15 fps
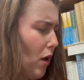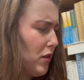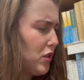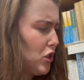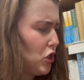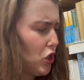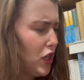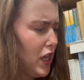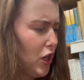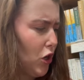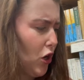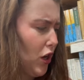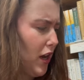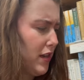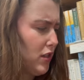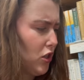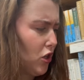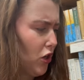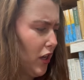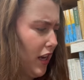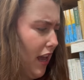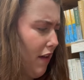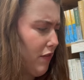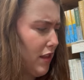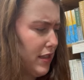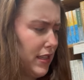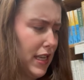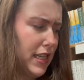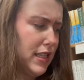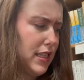Snooki and her cousin are gonna have the
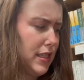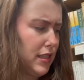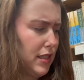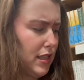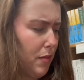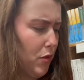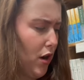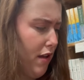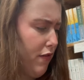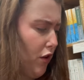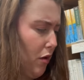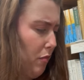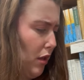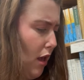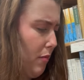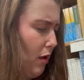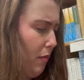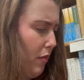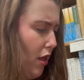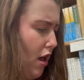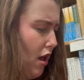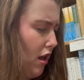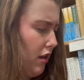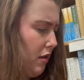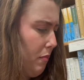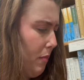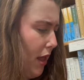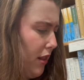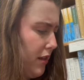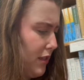sexiest summer ever, blah blah blah,
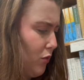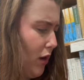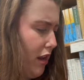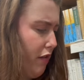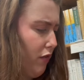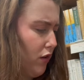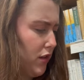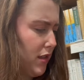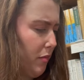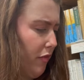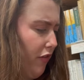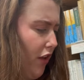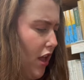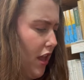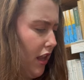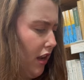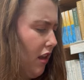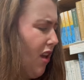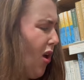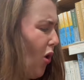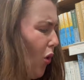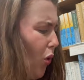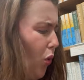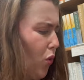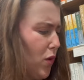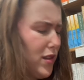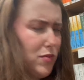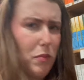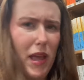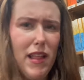Bella's ready for some fun. Who
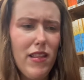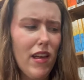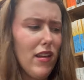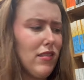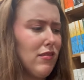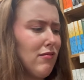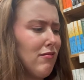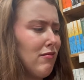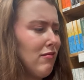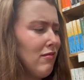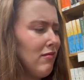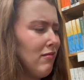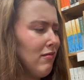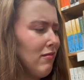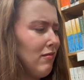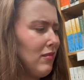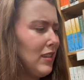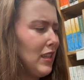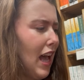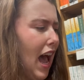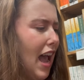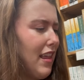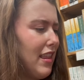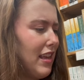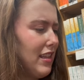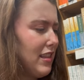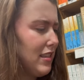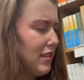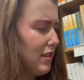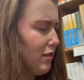is Bella? I think
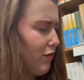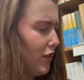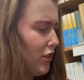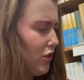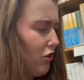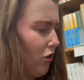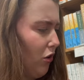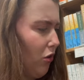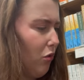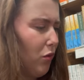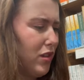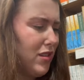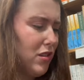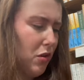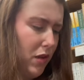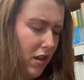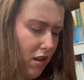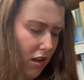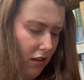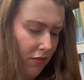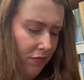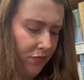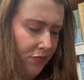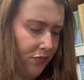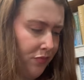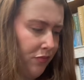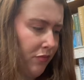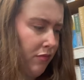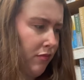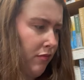this is fictional. What is going on?
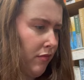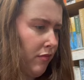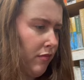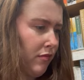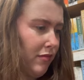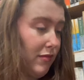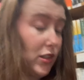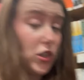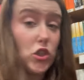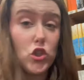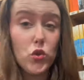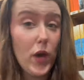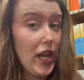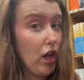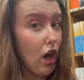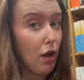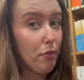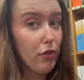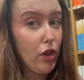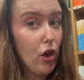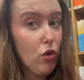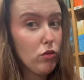Do I cop though?